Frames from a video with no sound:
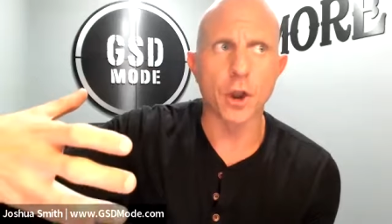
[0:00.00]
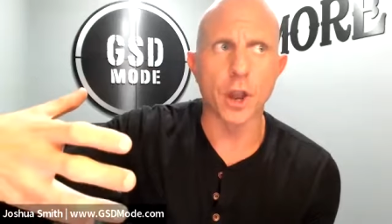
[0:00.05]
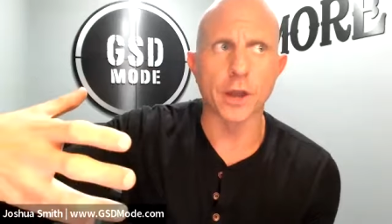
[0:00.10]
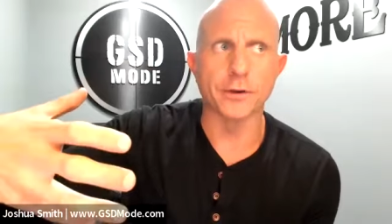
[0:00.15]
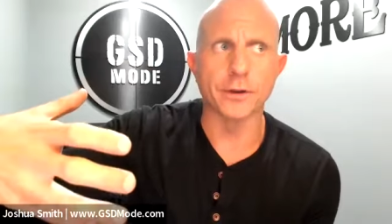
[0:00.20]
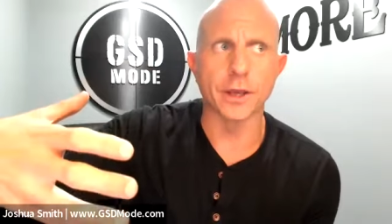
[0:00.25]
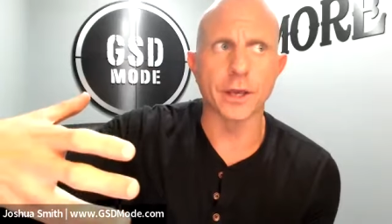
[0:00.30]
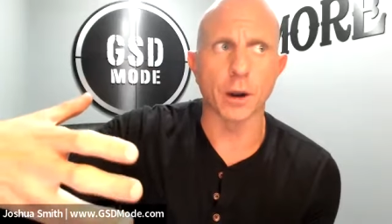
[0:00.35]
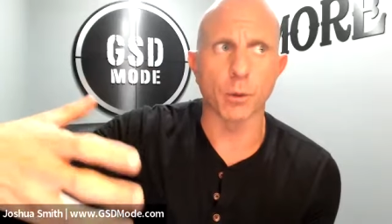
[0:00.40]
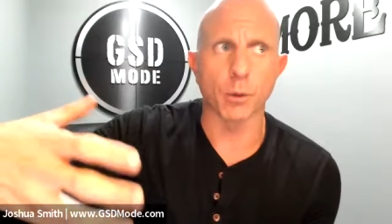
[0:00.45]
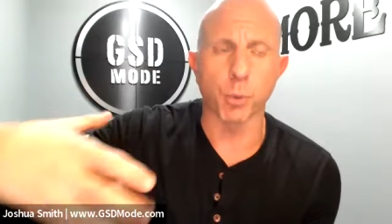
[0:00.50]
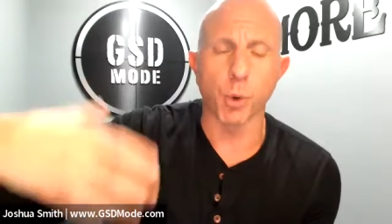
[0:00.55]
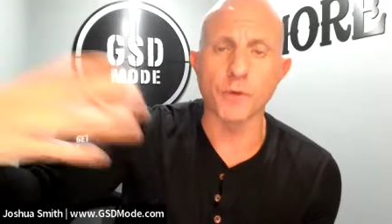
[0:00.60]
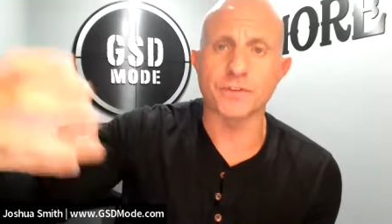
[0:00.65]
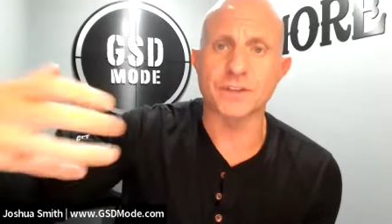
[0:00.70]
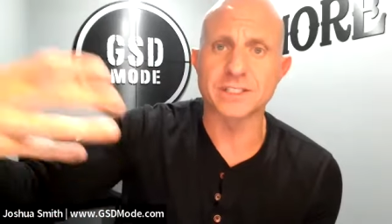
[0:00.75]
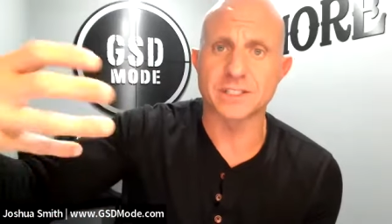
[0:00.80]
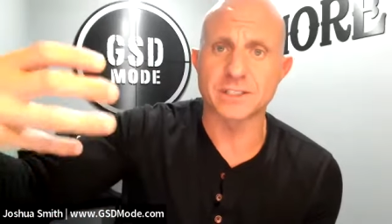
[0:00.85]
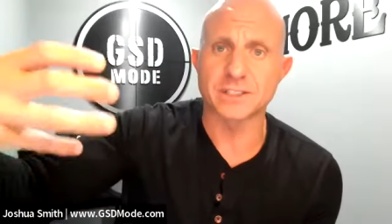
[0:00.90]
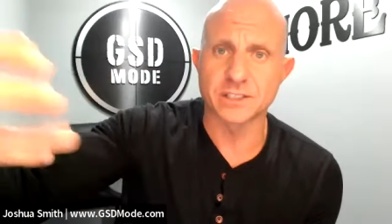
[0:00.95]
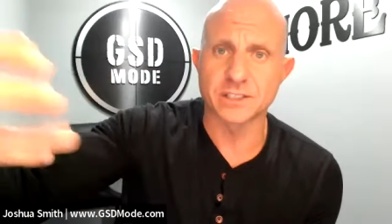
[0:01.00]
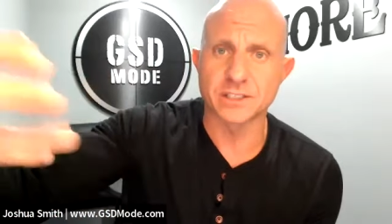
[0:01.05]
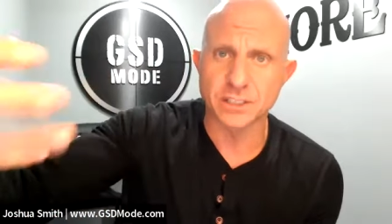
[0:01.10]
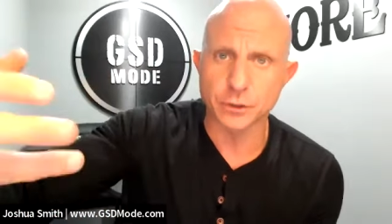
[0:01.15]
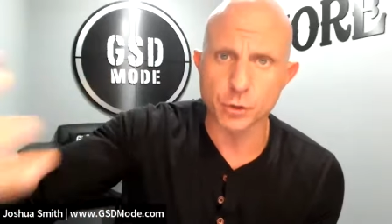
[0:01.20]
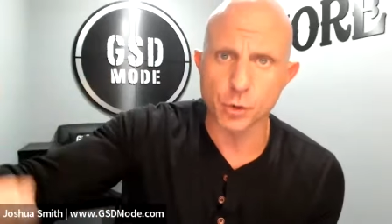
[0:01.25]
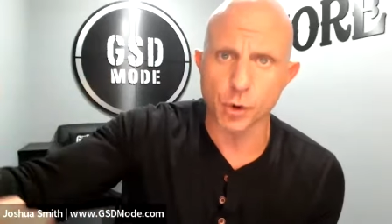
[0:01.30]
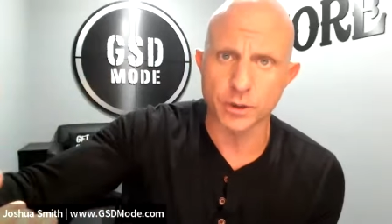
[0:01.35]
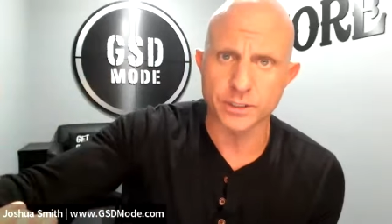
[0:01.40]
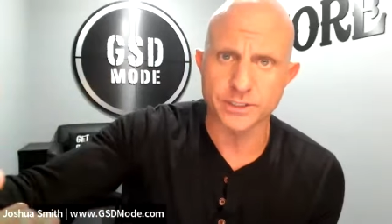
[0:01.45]
and, and I want this
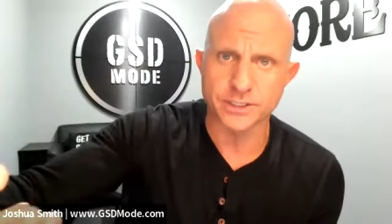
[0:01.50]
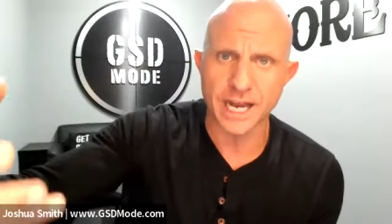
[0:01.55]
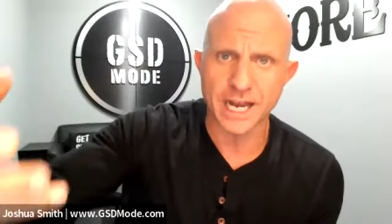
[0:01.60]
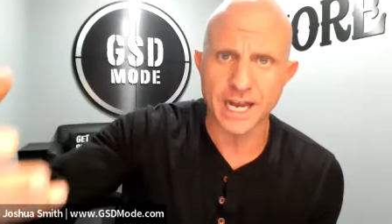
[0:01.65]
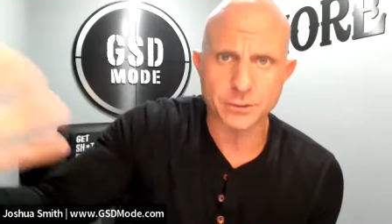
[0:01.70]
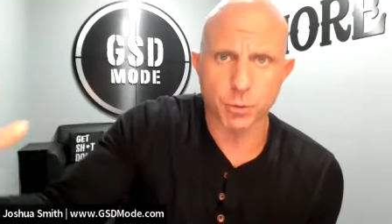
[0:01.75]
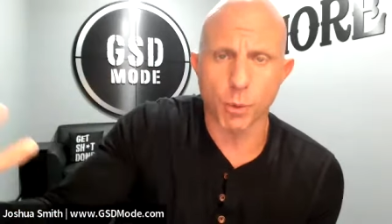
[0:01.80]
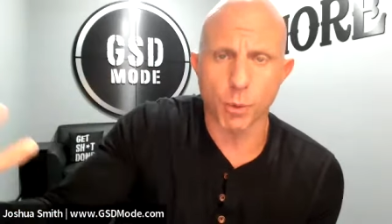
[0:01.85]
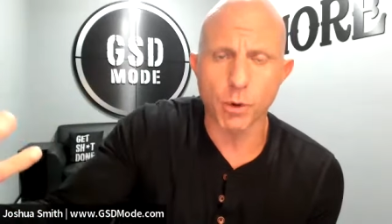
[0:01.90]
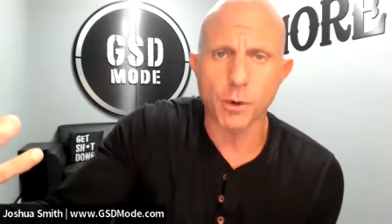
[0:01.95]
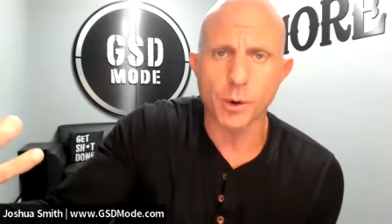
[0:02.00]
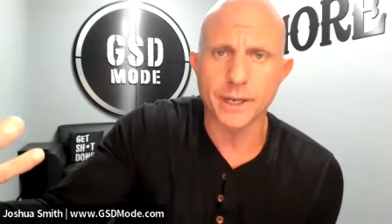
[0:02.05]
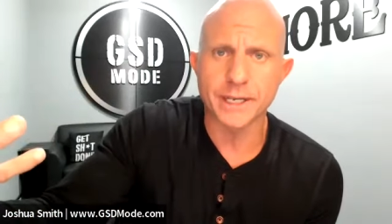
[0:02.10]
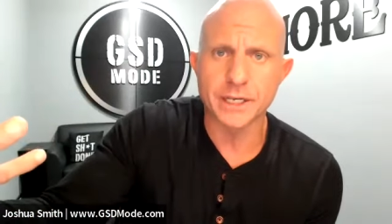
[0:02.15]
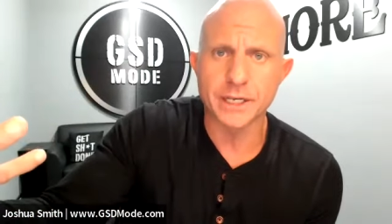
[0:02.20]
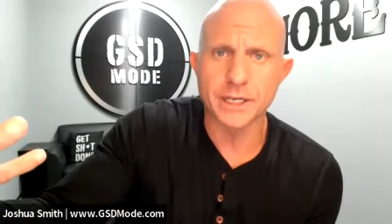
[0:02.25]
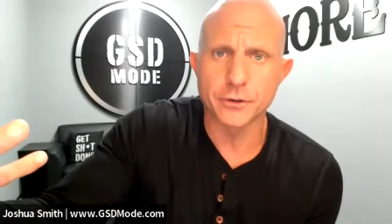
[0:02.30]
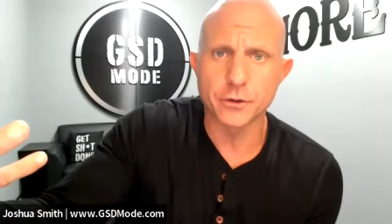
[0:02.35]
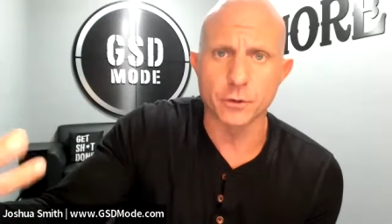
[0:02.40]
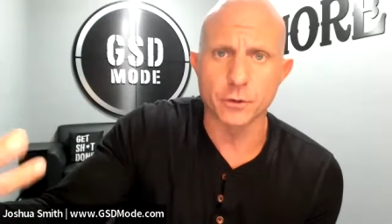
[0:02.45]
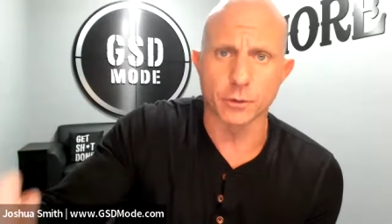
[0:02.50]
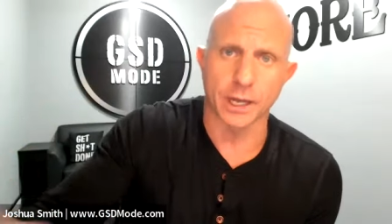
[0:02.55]
assistant to do all these tasks. Well, what do I need to do?